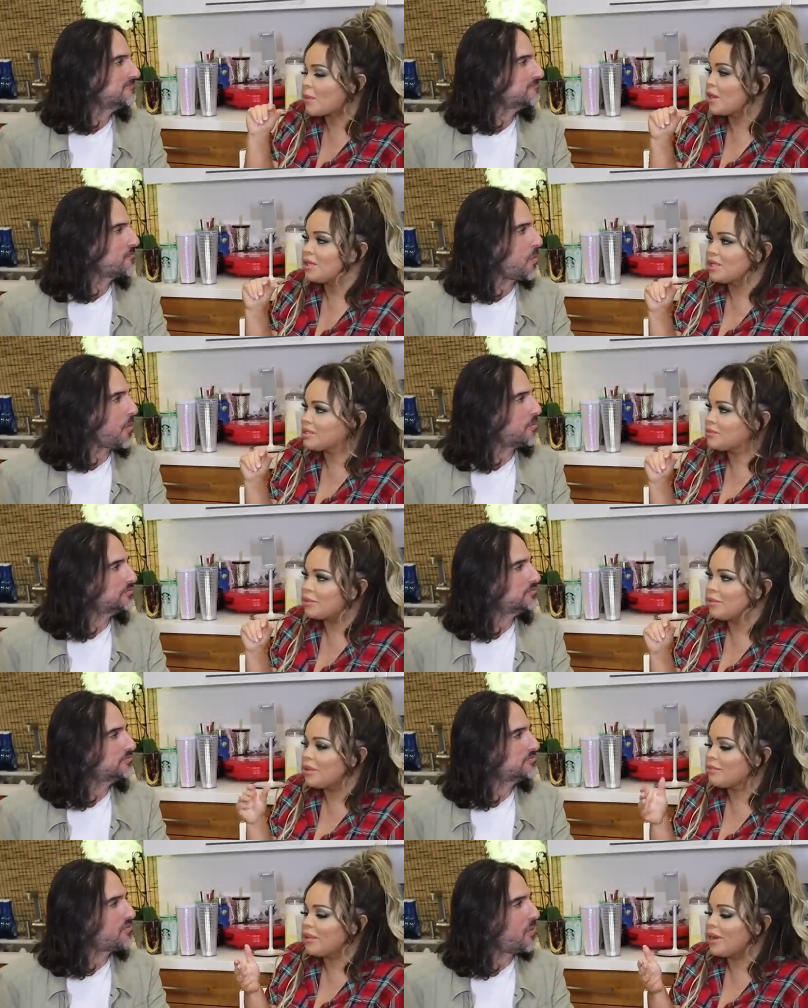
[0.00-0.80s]
Speaker 1: It doesn't blow
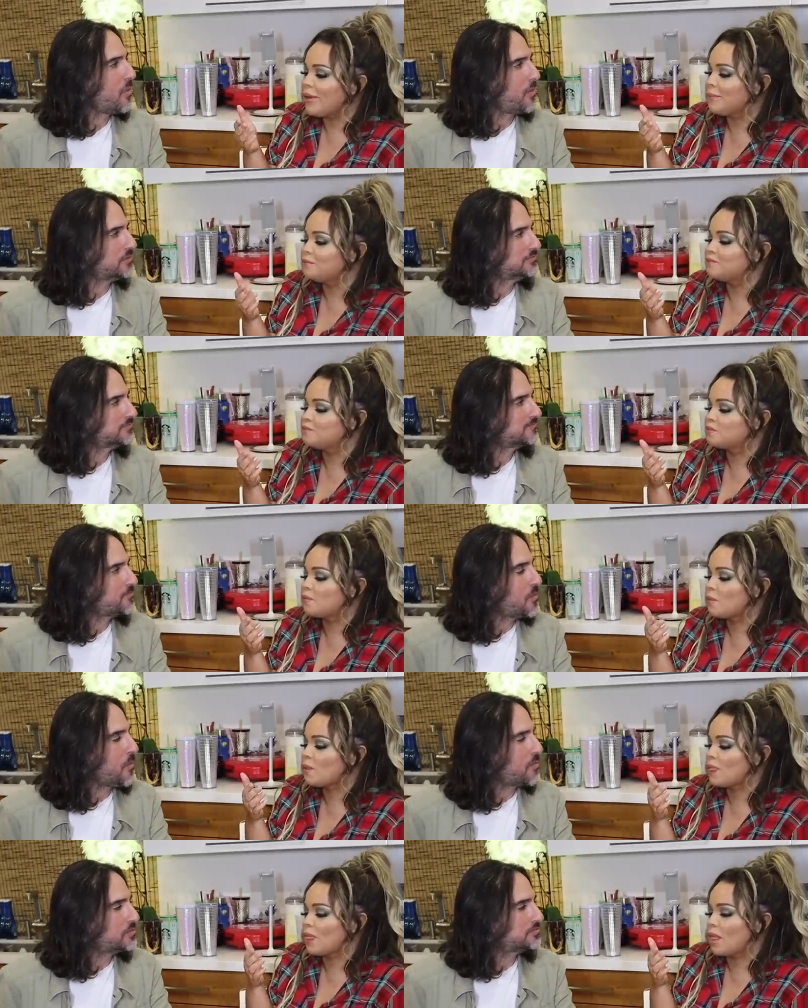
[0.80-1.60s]
my mind,
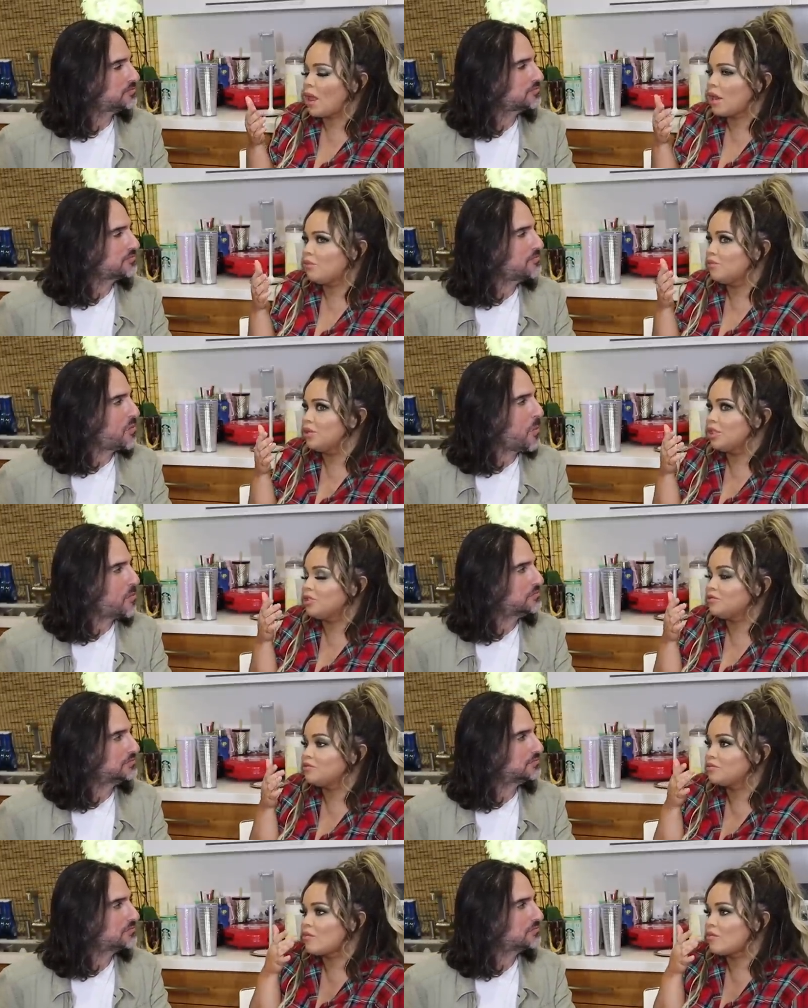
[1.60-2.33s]
really.